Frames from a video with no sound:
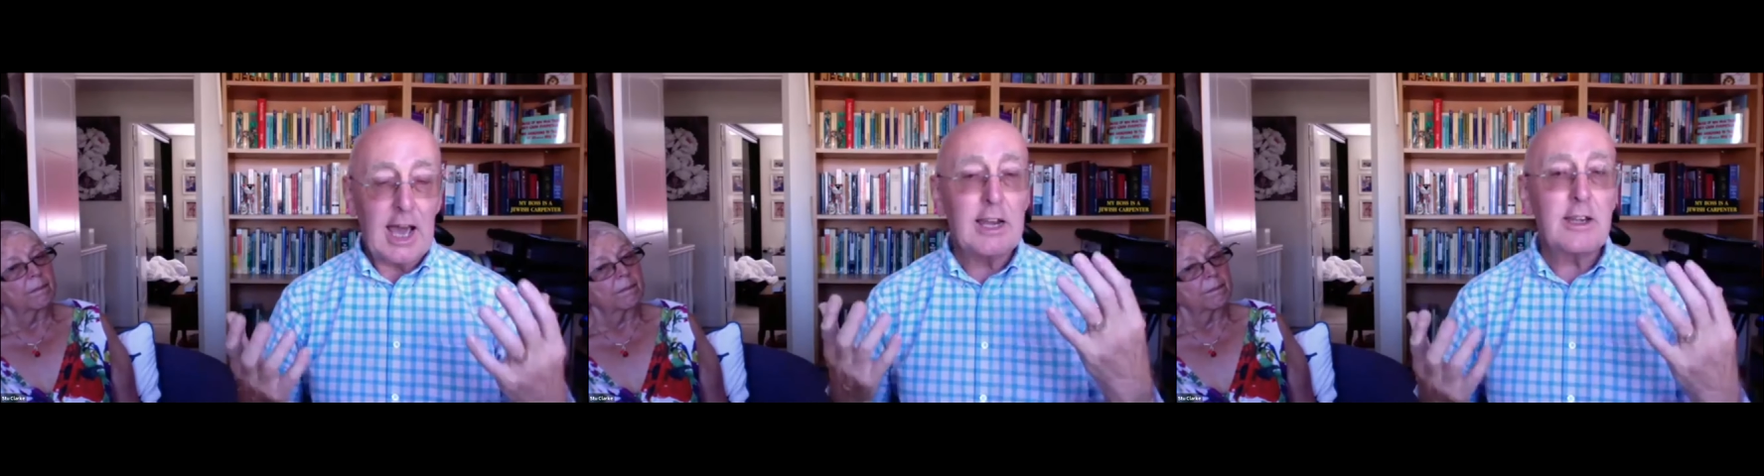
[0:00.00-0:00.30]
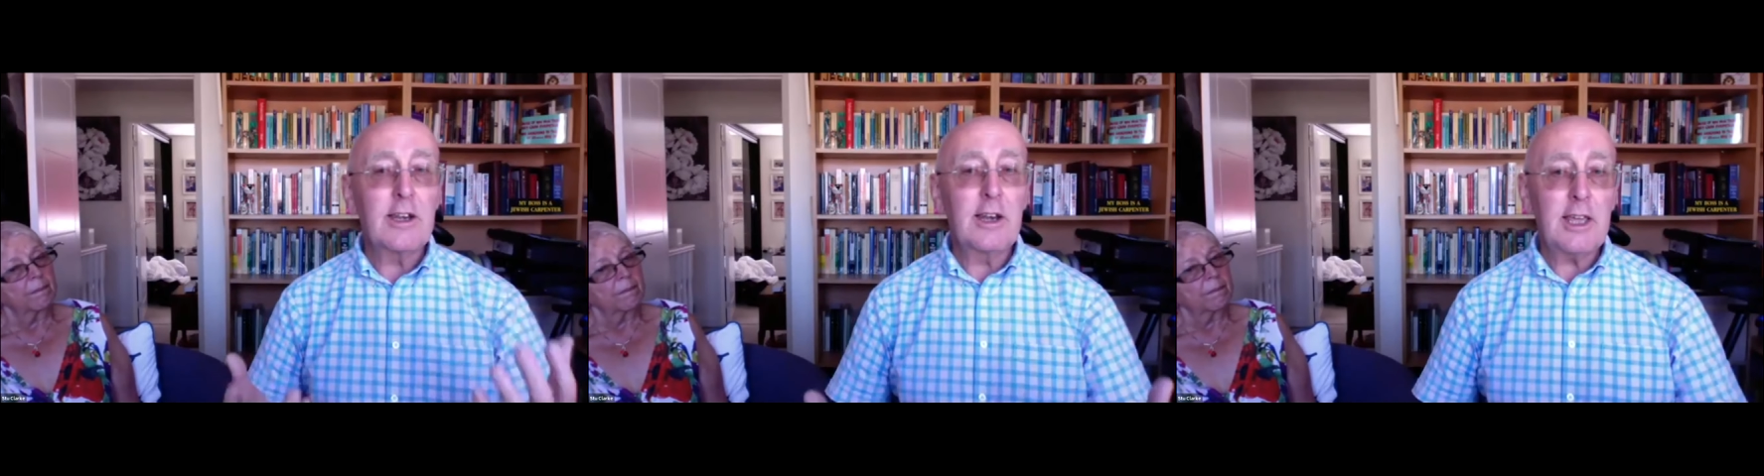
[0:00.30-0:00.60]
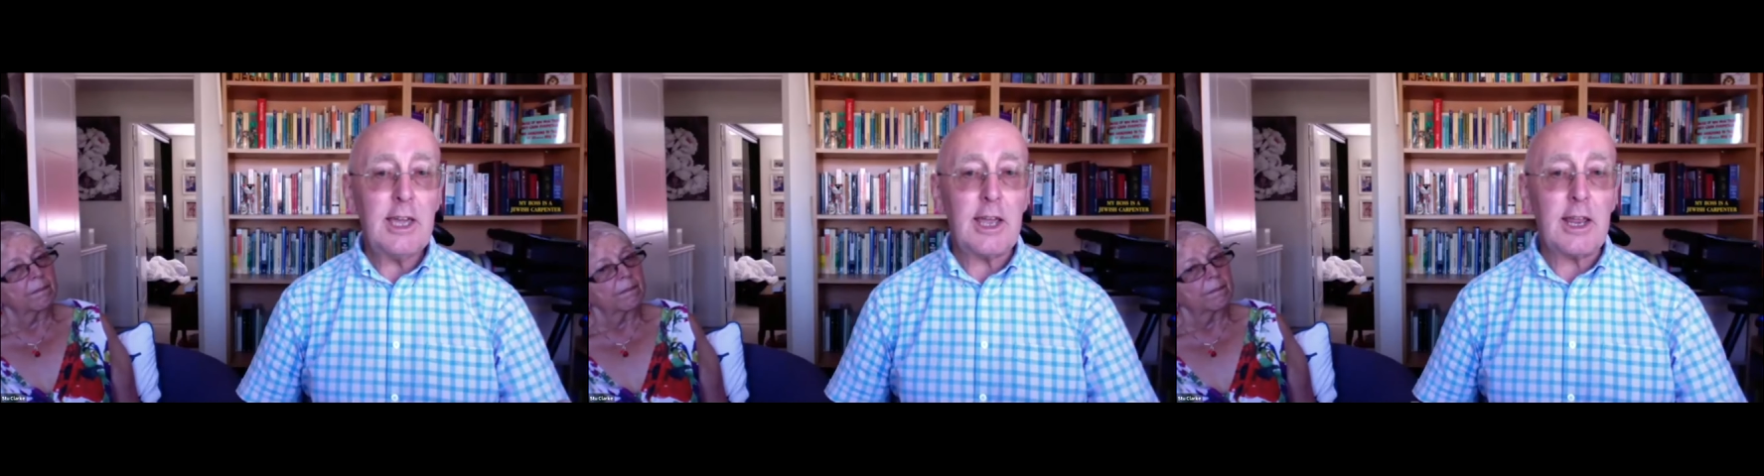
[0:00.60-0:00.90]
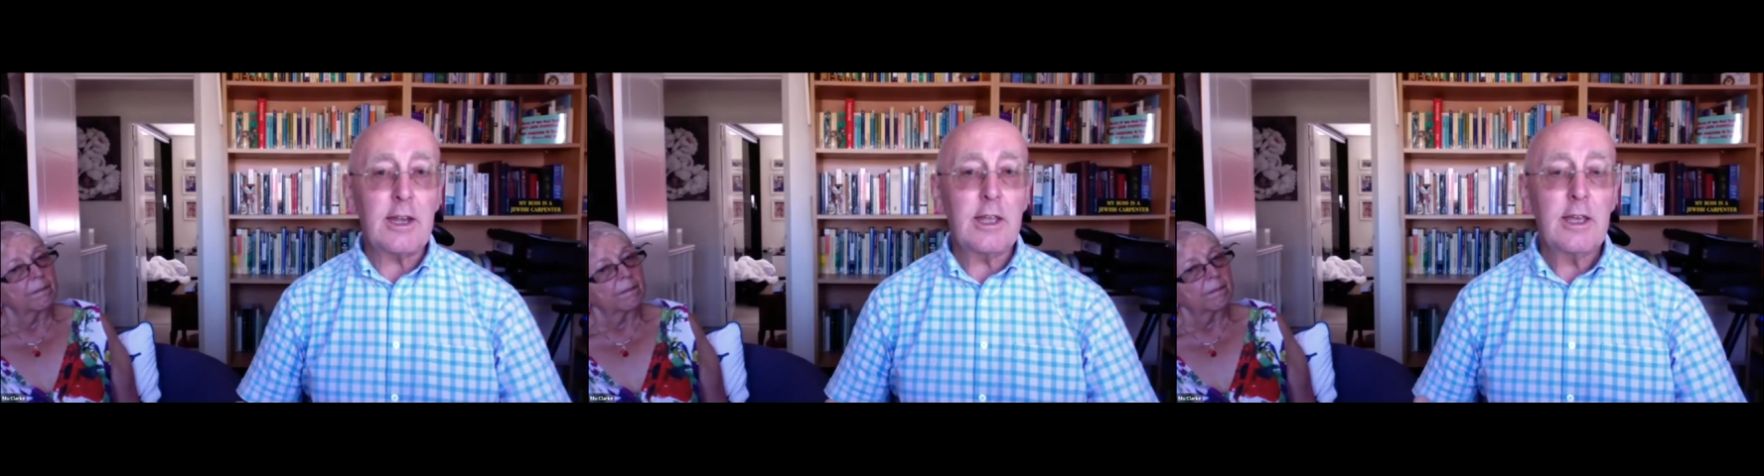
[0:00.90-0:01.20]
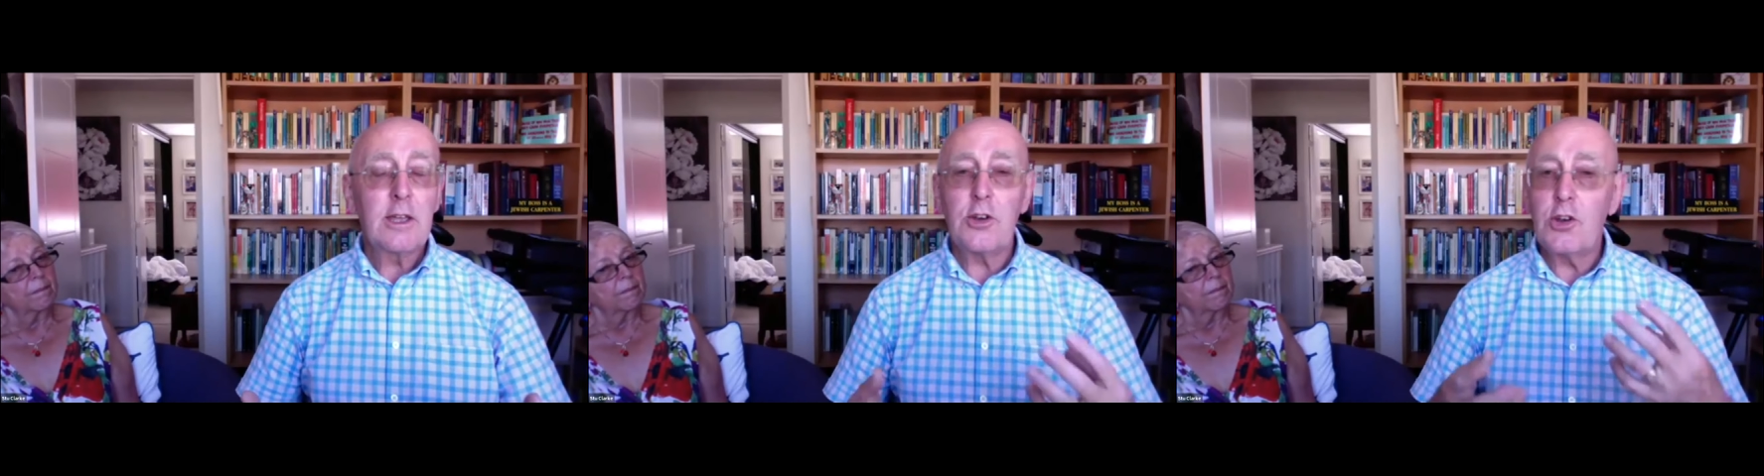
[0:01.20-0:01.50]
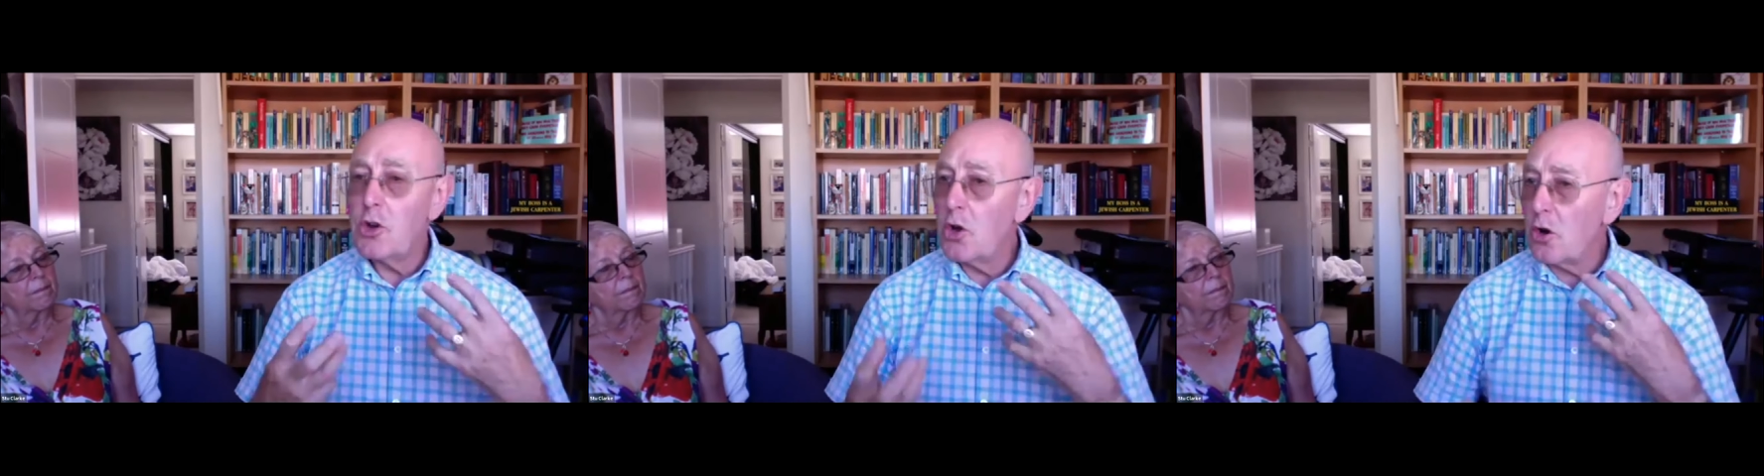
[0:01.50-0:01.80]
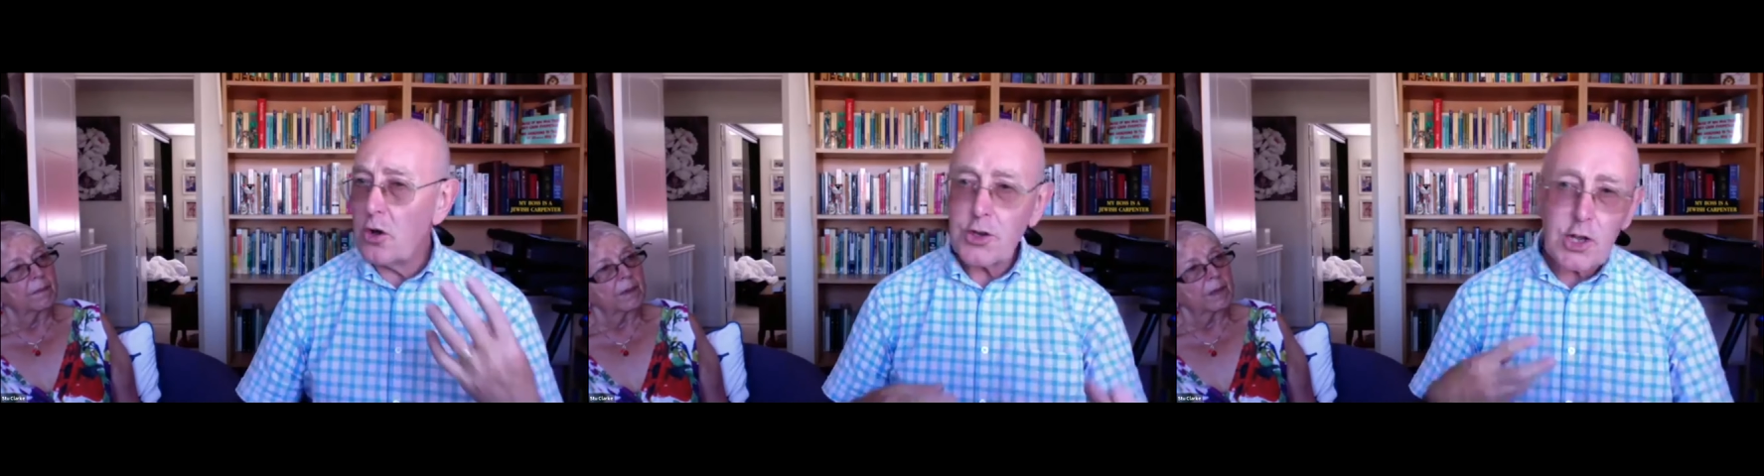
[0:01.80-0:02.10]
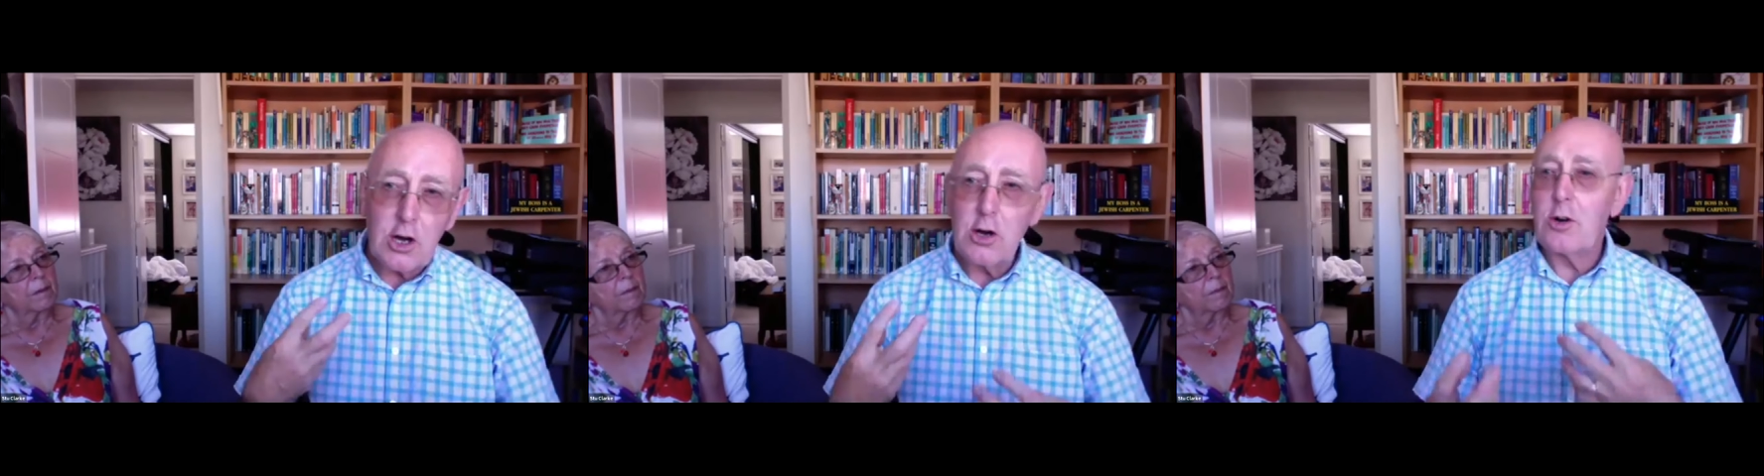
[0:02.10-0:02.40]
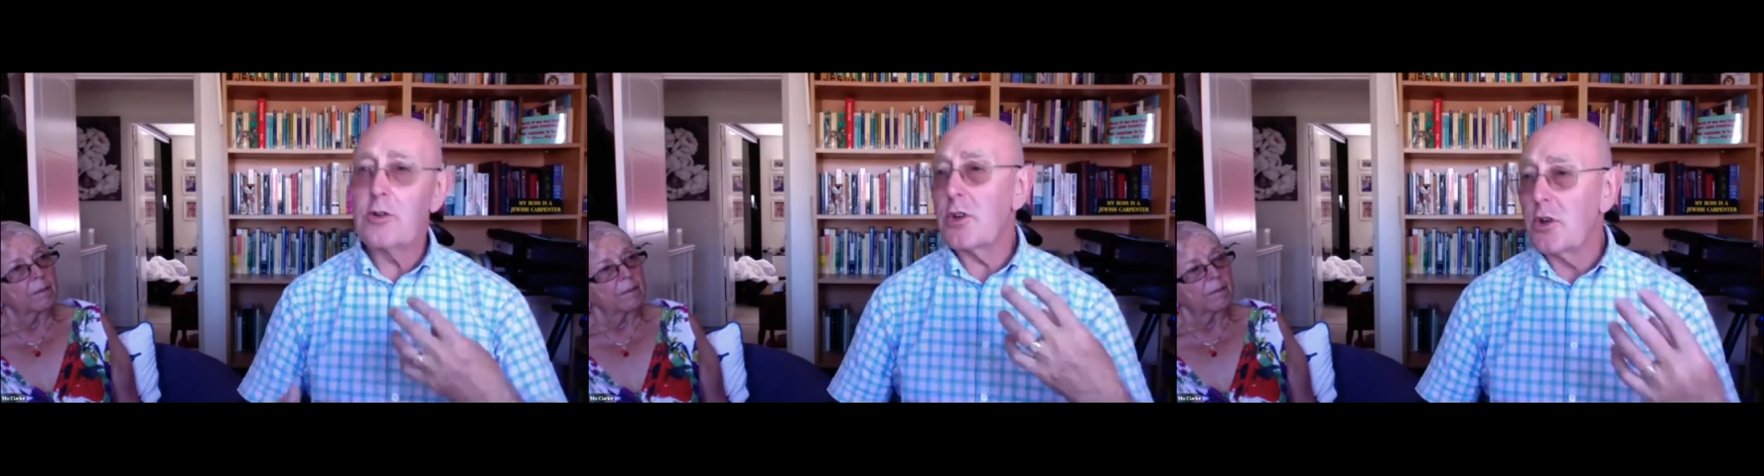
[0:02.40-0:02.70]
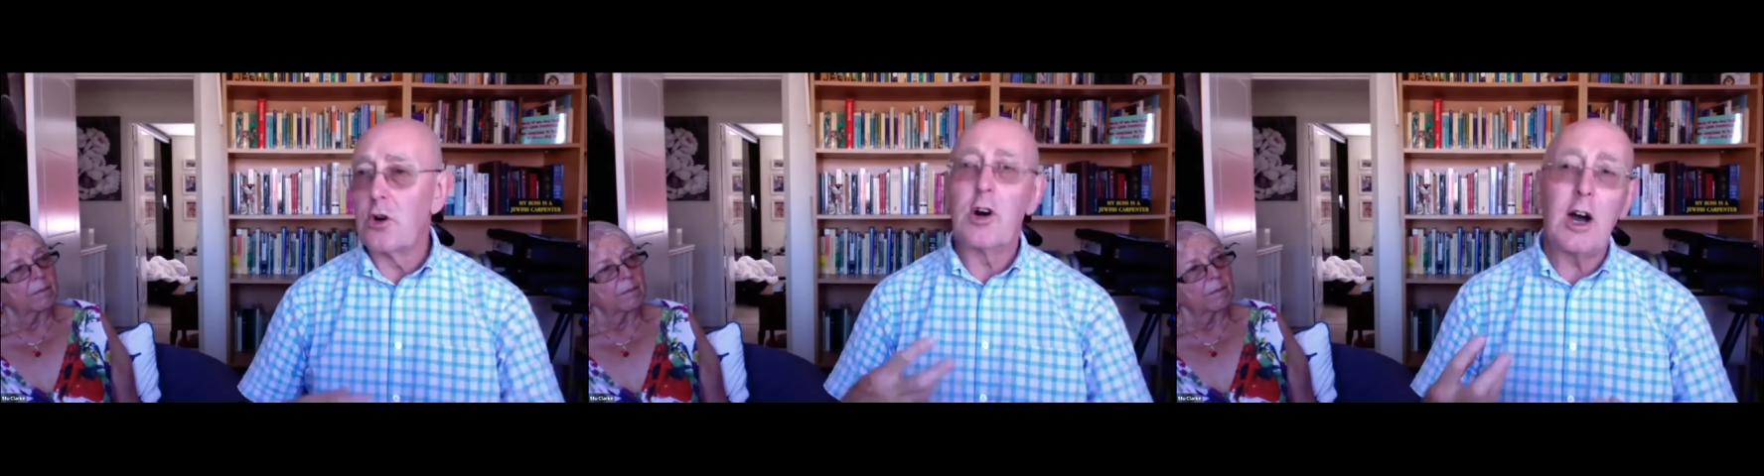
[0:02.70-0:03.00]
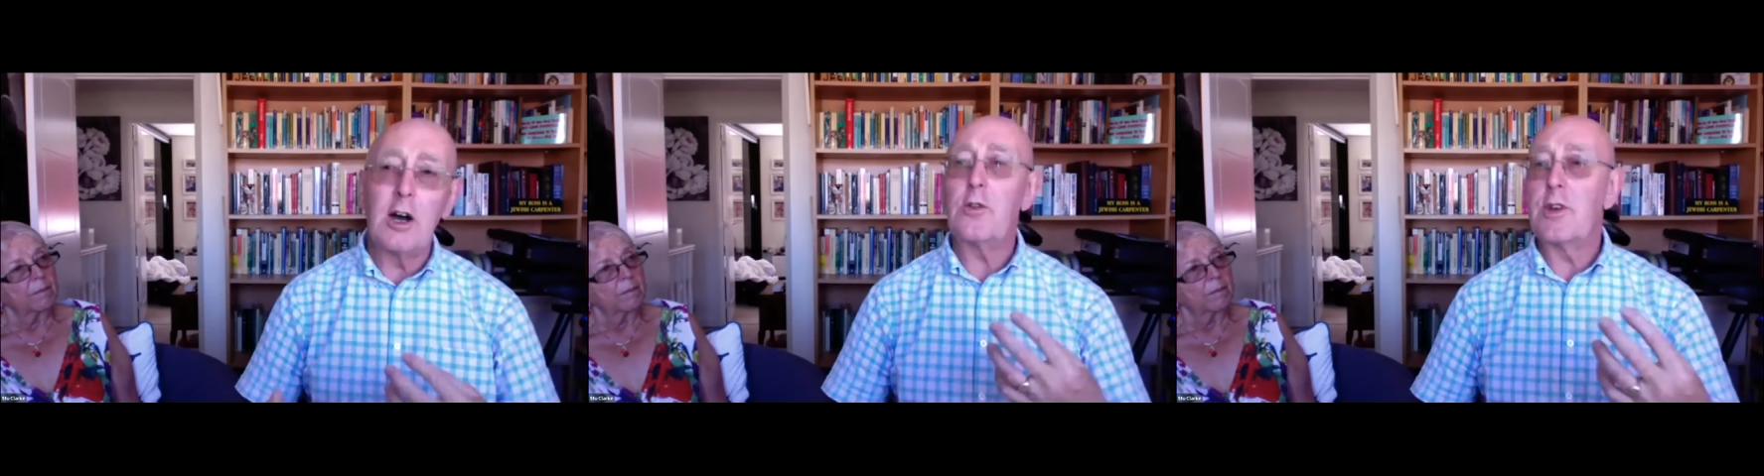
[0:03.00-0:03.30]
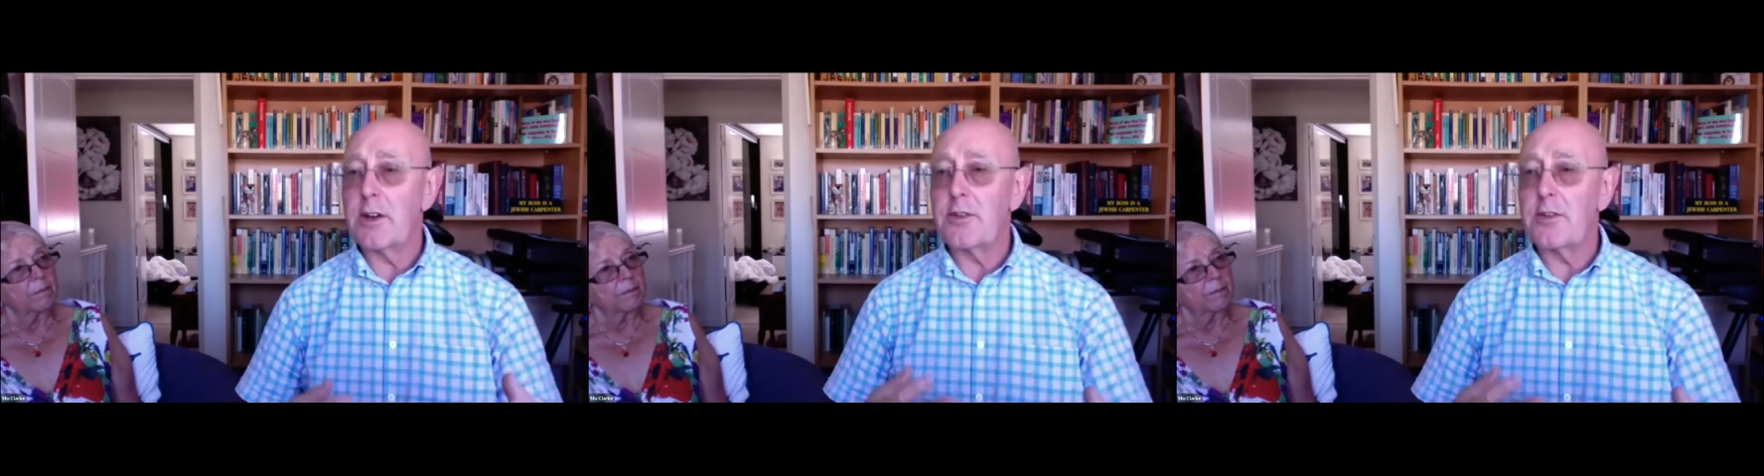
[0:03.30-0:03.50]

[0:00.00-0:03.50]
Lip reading: and lean not on your own